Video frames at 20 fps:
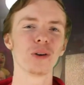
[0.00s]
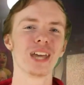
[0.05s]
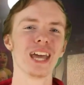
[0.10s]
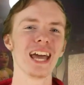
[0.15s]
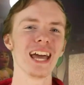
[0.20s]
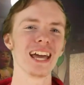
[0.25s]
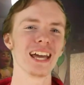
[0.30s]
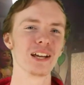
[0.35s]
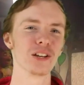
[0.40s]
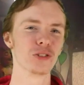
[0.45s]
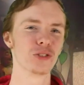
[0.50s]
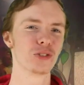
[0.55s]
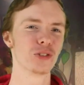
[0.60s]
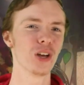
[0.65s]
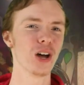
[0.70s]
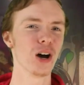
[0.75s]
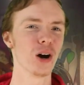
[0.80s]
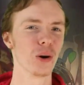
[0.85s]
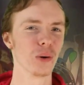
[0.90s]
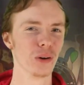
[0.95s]
Okay,
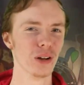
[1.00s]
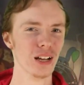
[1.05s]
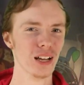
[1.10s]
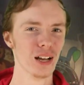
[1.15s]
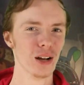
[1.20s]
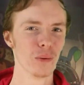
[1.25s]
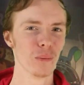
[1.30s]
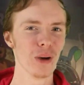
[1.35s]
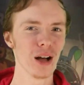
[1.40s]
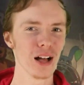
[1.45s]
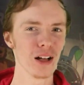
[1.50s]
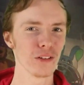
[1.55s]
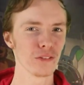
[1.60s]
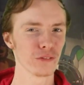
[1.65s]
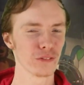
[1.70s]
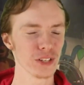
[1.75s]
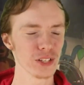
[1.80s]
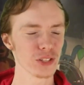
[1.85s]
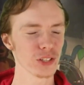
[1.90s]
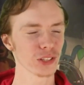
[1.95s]
so, well,
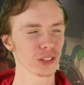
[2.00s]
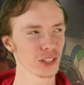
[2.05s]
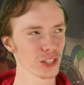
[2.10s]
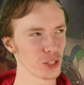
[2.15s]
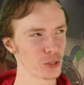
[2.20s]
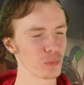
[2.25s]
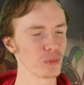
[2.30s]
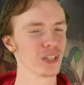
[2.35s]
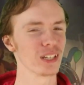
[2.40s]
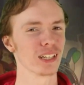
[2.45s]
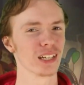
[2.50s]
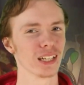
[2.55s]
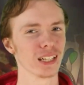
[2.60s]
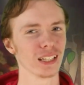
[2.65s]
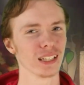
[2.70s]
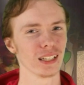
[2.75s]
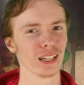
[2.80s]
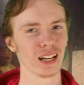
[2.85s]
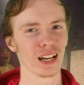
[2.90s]
physically speaking,